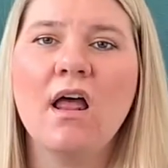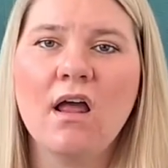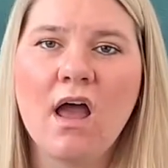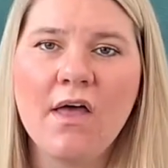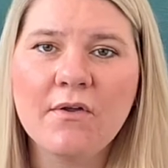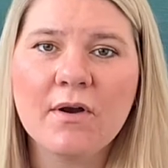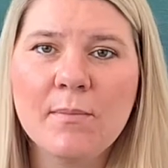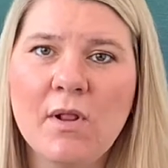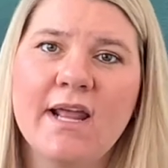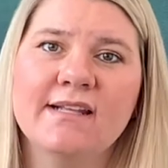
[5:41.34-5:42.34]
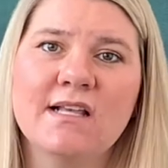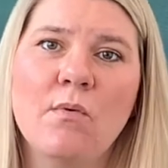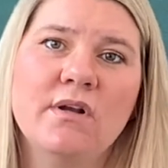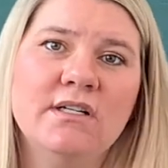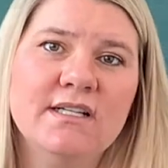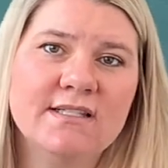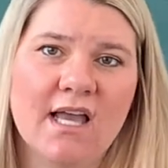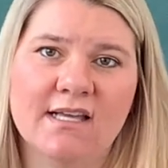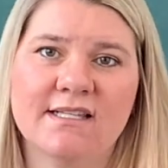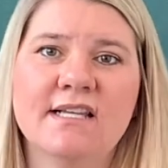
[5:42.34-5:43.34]
other appliance I want to
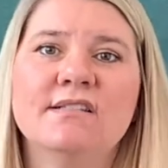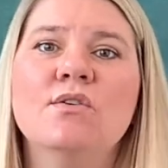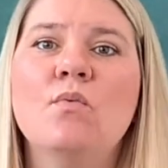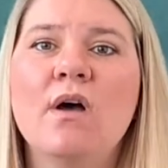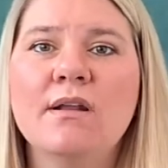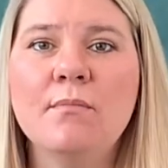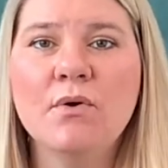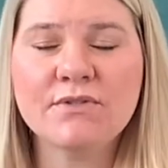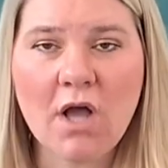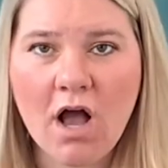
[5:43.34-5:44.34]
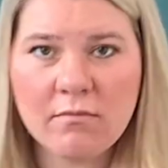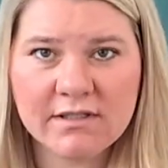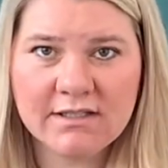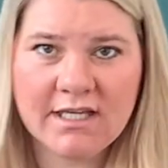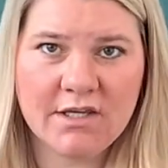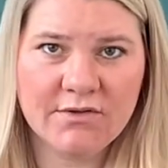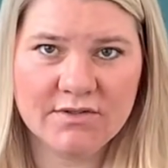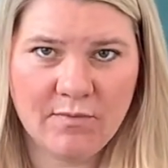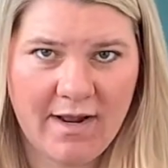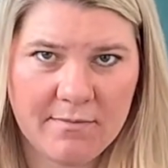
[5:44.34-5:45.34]
discuss is the one most commonly
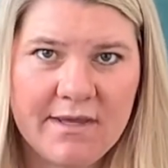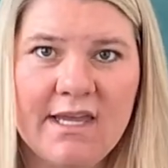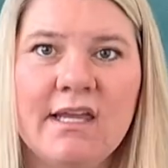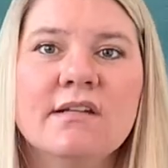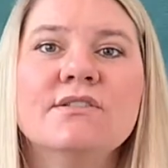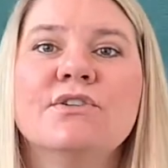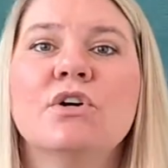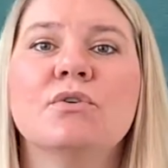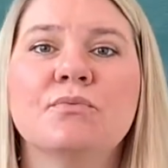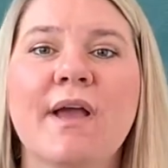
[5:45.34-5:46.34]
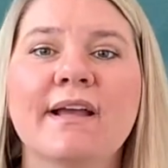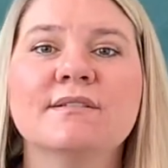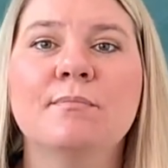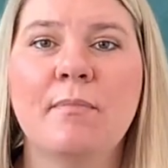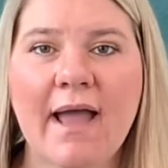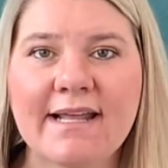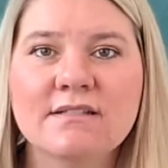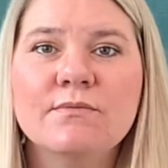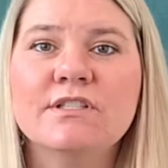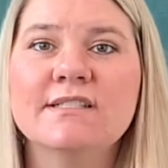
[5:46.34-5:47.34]
used by me to correct bites,
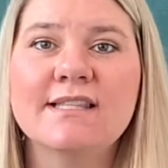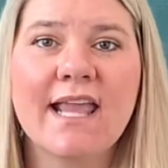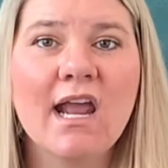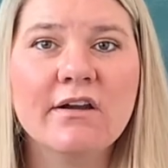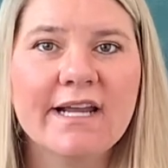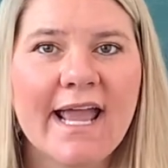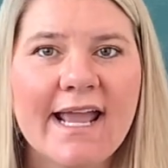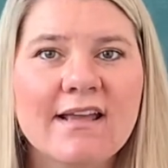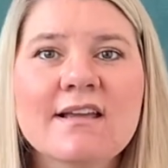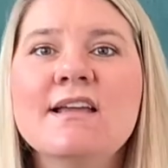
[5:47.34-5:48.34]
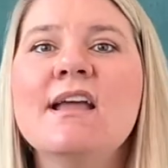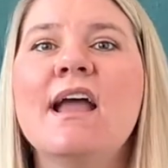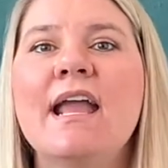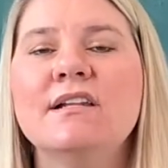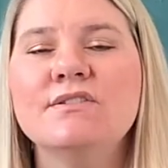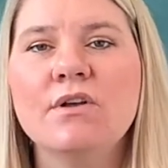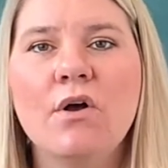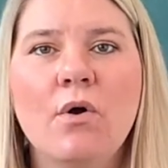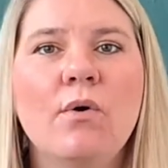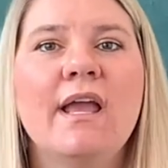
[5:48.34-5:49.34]
which is the carie. And
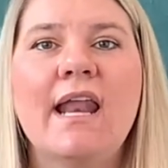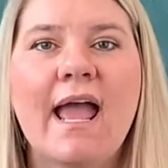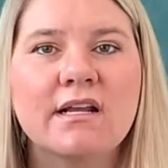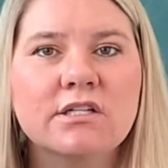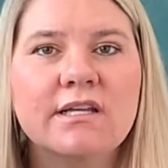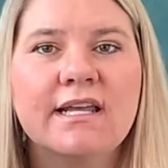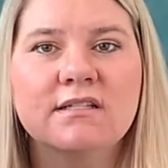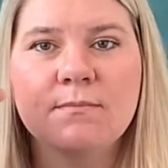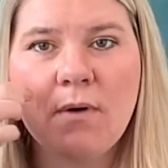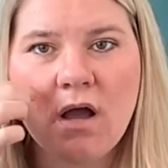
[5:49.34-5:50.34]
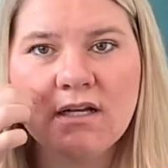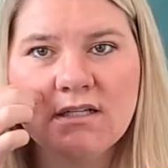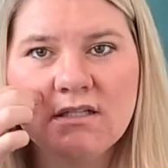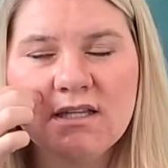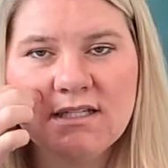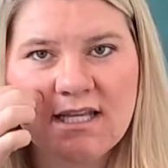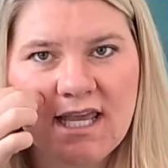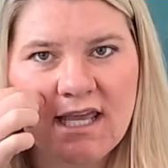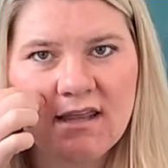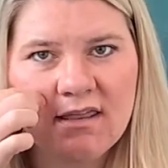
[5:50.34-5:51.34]
so it actually gets bonded to the
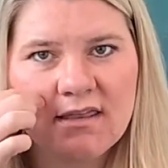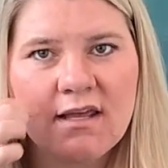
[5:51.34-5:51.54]
teeth,